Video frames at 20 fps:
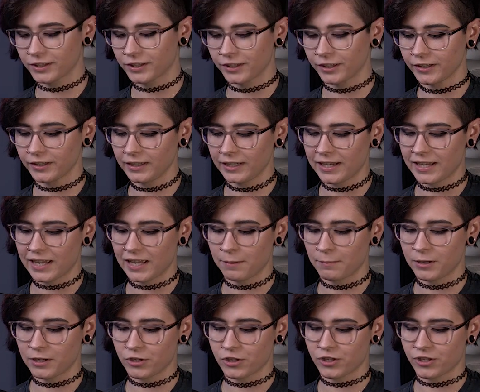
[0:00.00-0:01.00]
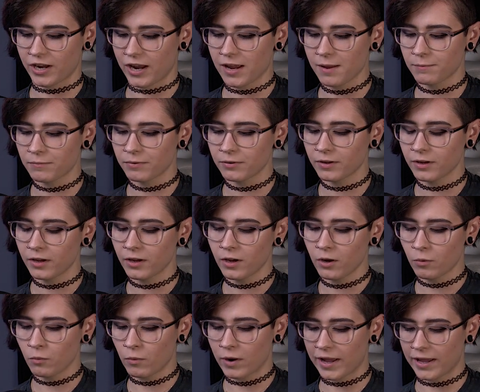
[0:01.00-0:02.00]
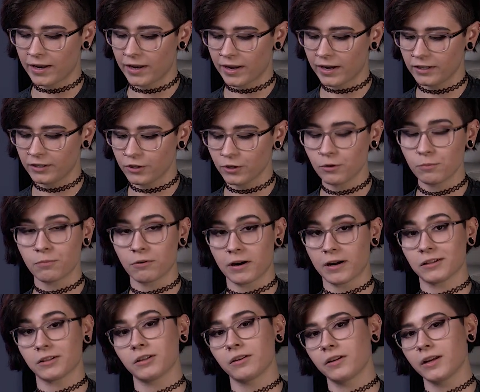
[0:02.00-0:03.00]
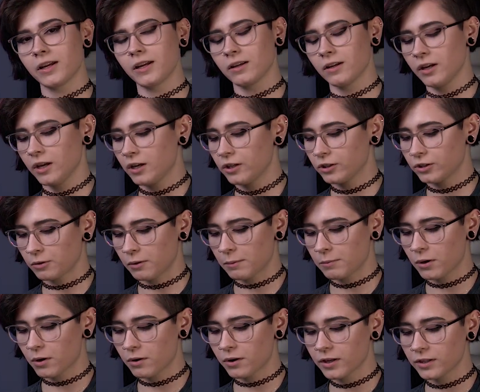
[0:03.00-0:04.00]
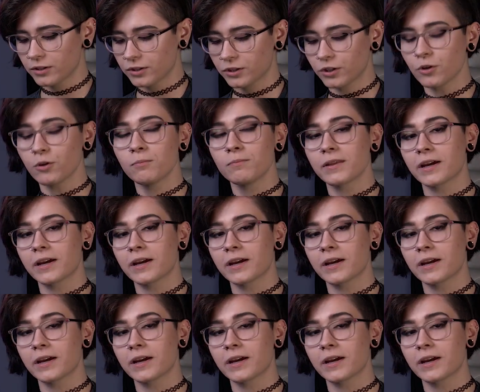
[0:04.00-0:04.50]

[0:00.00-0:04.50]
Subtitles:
certainly keep its shape when I do press on it, so I'm going to assume